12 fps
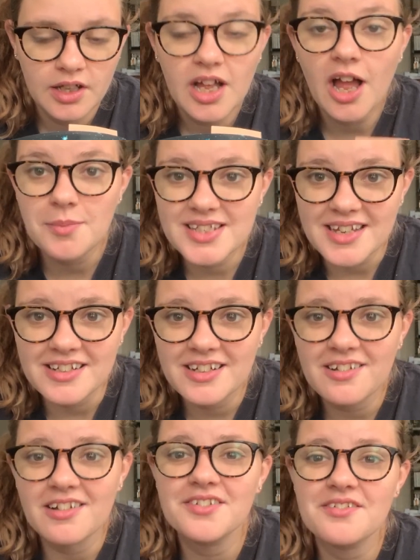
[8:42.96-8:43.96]
I'm excited.
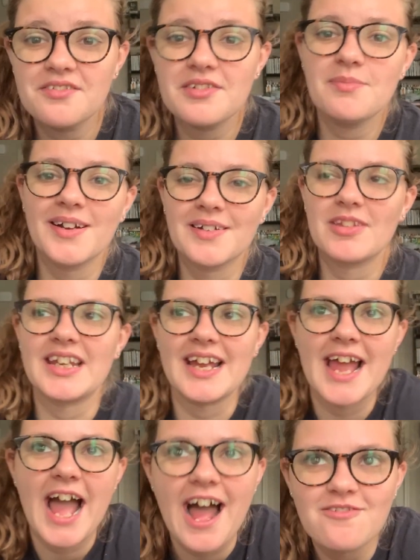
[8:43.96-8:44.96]
All the feedback that I
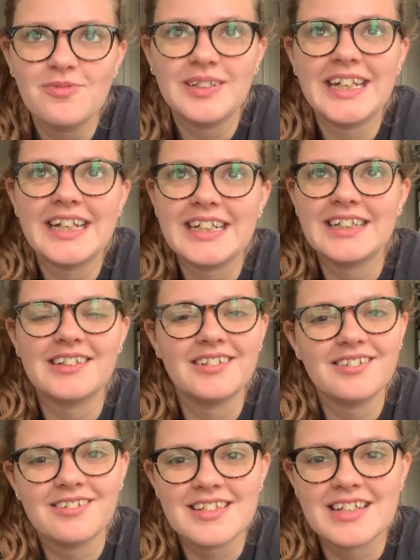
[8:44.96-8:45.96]
have been getting in the
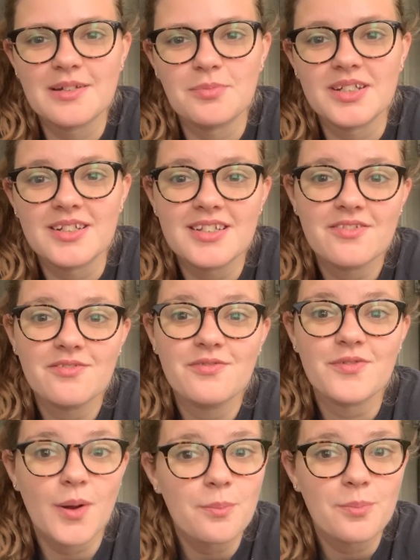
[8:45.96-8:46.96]
little snippets
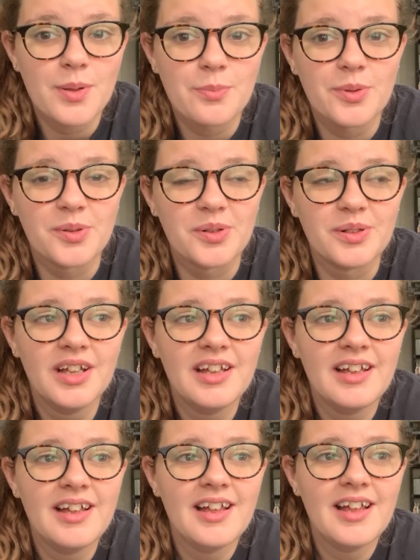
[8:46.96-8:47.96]
from people
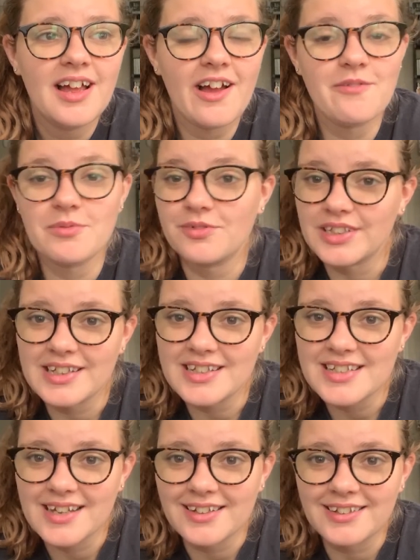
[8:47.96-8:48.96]
have been really
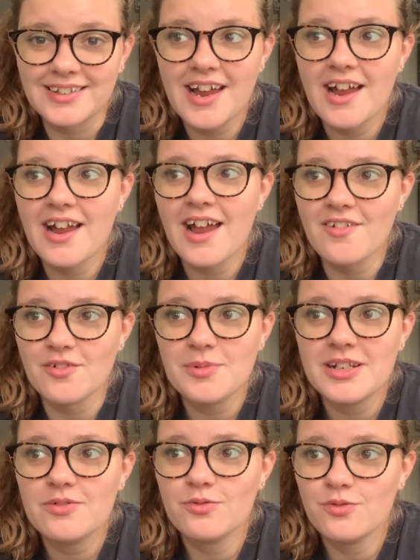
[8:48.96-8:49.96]
excited.
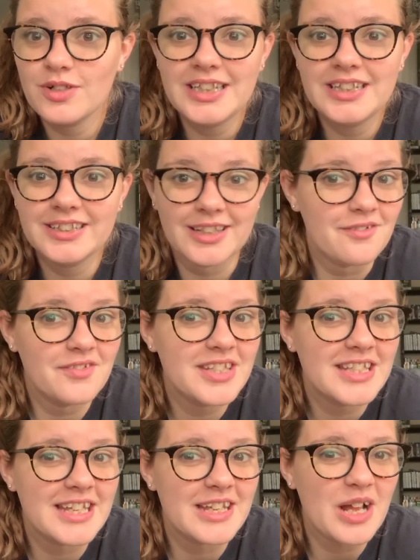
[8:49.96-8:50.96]
Everybody really loves
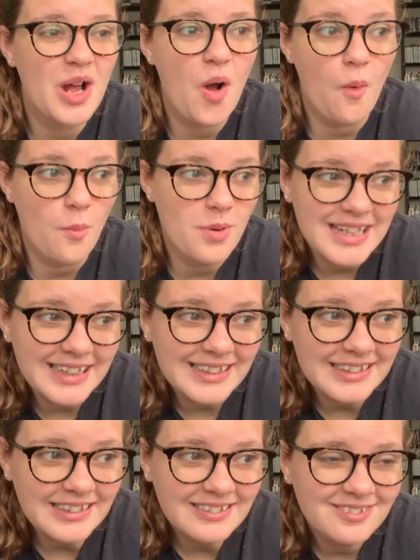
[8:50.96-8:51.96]
the opening,
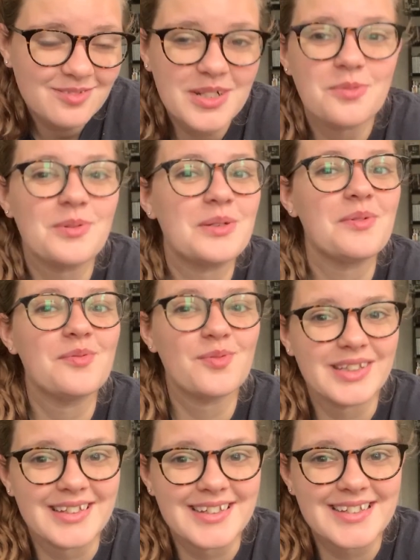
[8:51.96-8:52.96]
which makes me
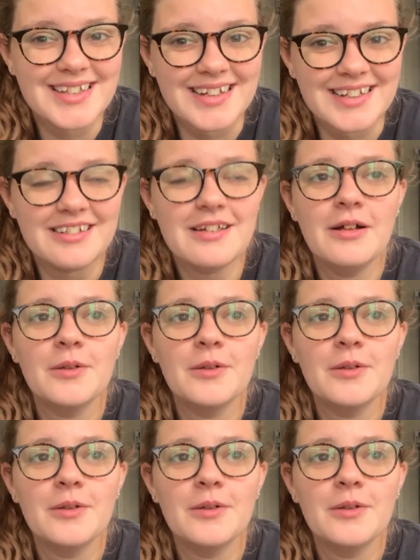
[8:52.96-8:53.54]
really excited.